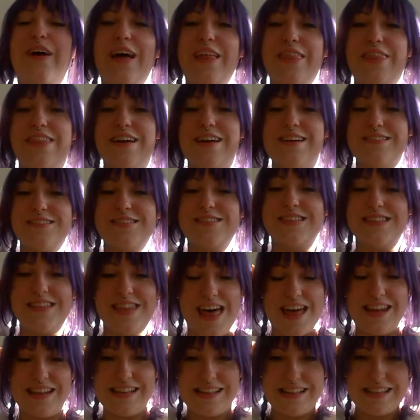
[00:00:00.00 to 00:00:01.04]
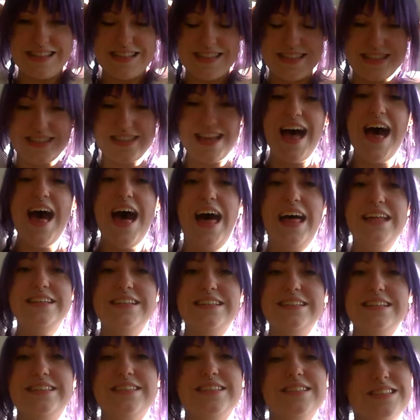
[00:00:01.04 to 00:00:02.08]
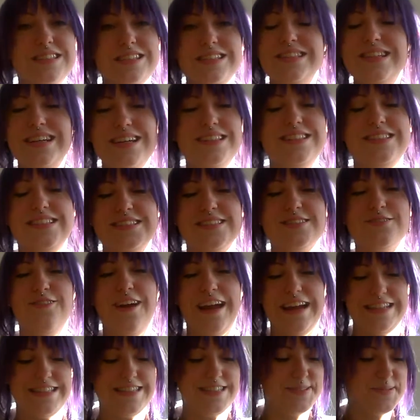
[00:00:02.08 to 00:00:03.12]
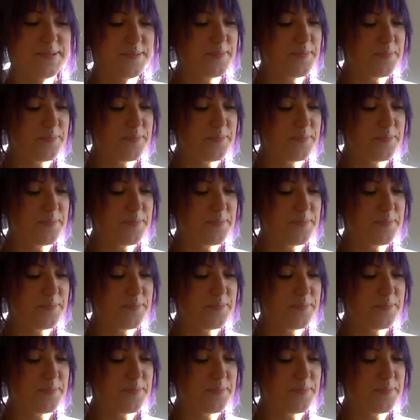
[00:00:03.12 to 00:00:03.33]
and then it's sad, and it's just great.